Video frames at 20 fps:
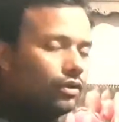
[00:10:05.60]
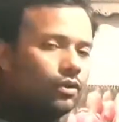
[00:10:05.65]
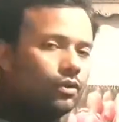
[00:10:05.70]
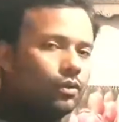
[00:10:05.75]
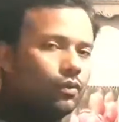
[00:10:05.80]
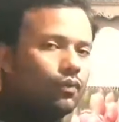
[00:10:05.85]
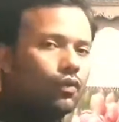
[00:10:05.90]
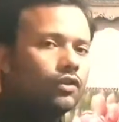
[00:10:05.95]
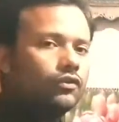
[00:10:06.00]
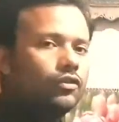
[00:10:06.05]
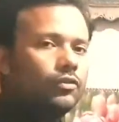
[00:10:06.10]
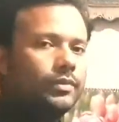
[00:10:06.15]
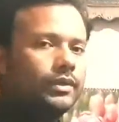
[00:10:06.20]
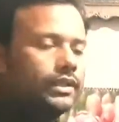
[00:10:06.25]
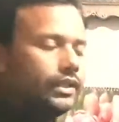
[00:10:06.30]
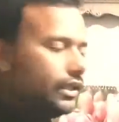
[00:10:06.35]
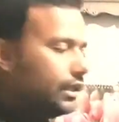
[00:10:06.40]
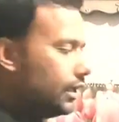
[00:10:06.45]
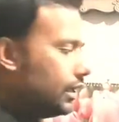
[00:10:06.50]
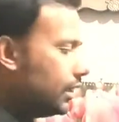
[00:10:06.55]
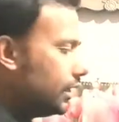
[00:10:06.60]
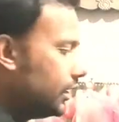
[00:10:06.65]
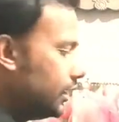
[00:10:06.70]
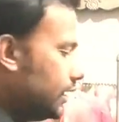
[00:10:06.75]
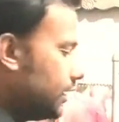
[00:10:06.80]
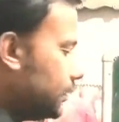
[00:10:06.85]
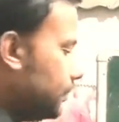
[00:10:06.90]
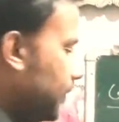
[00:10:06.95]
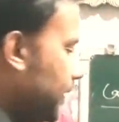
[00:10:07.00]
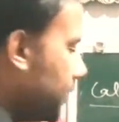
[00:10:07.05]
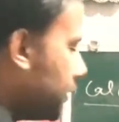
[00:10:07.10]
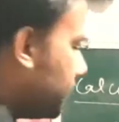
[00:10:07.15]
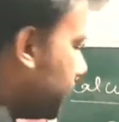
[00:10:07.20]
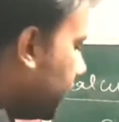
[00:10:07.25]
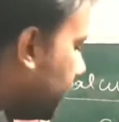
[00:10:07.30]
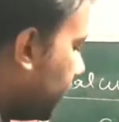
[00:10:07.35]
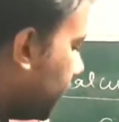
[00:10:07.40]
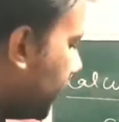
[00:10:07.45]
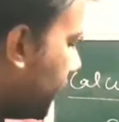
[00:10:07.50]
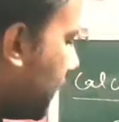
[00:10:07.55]
What will be the
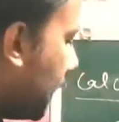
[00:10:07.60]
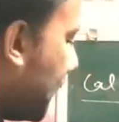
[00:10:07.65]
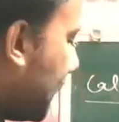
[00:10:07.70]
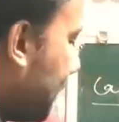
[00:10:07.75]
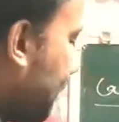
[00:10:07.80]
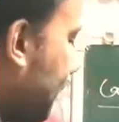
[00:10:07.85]
displacement then?